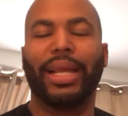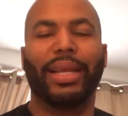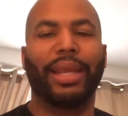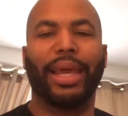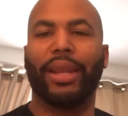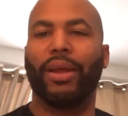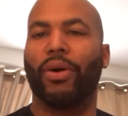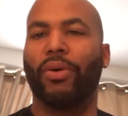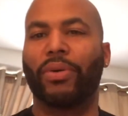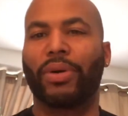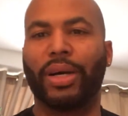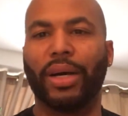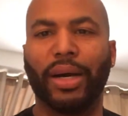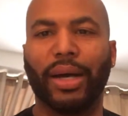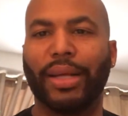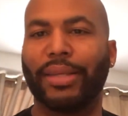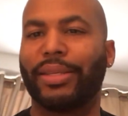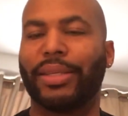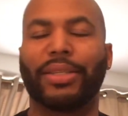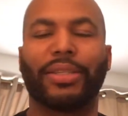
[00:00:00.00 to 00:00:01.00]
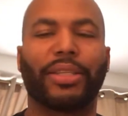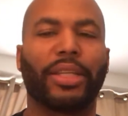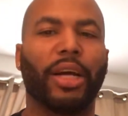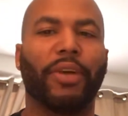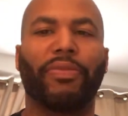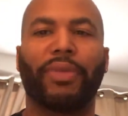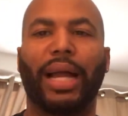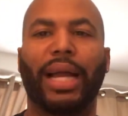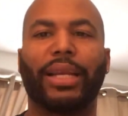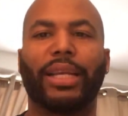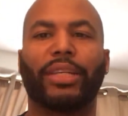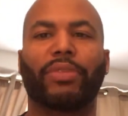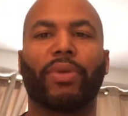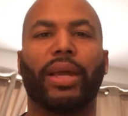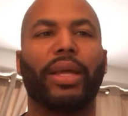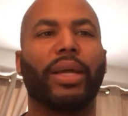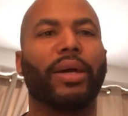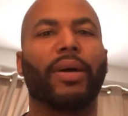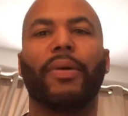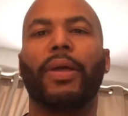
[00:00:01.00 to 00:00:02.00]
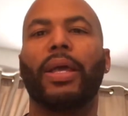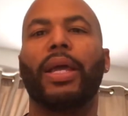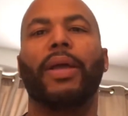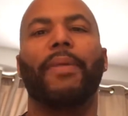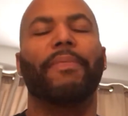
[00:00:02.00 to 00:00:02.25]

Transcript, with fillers: They don't cuss and stuff like this right here.